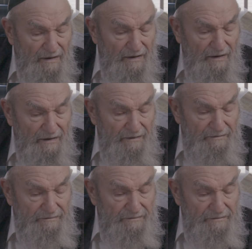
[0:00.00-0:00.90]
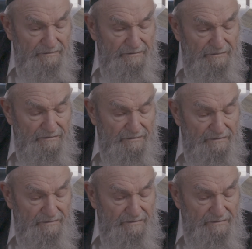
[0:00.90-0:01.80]
Um,
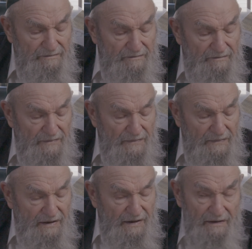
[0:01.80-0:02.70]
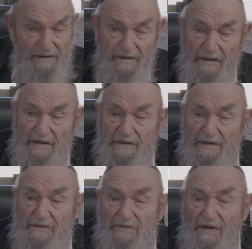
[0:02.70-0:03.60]
okay. You know,
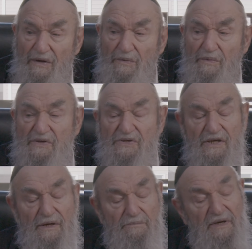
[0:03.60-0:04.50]
these, we see a